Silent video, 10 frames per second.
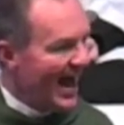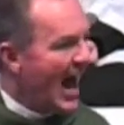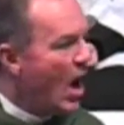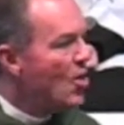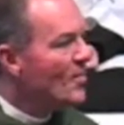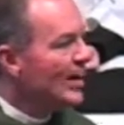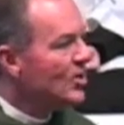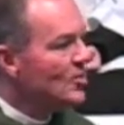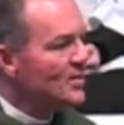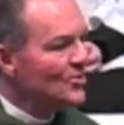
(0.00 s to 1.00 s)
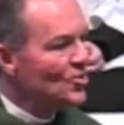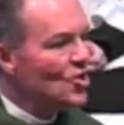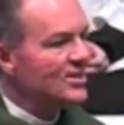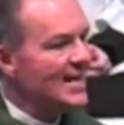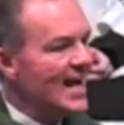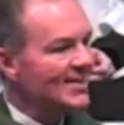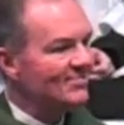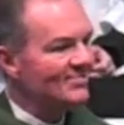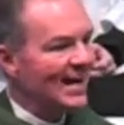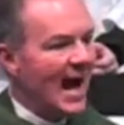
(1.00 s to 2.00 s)
How am I going to be looked at?
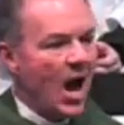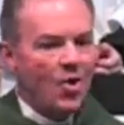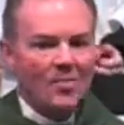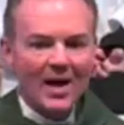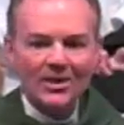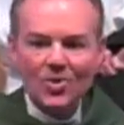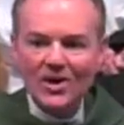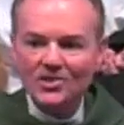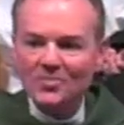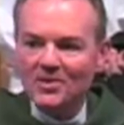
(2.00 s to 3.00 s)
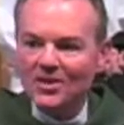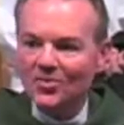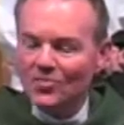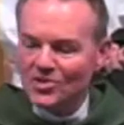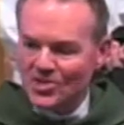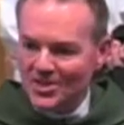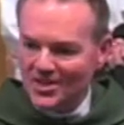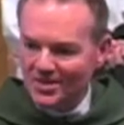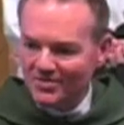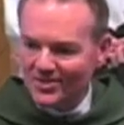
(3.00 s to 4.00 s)
How am I going to be
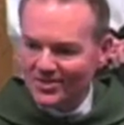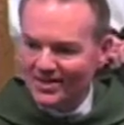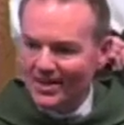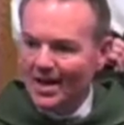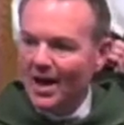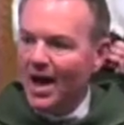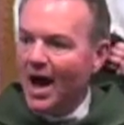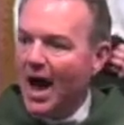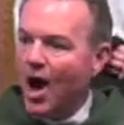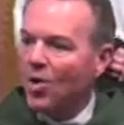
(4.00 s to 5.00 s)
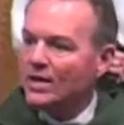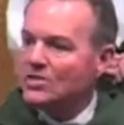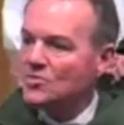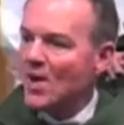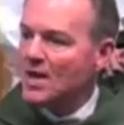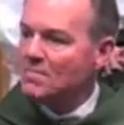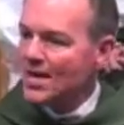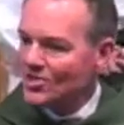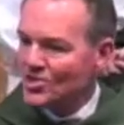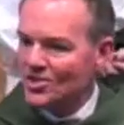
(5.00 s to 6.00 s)
received? How is my
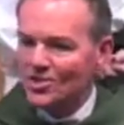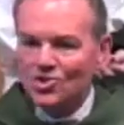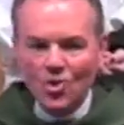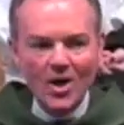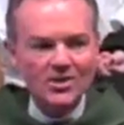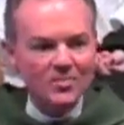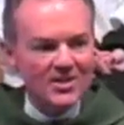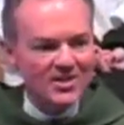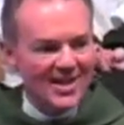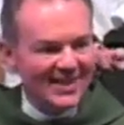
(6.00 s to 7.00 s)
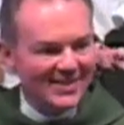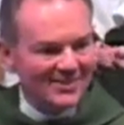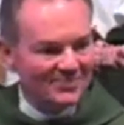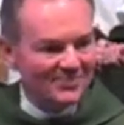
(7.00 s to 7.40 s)
message going to be taken?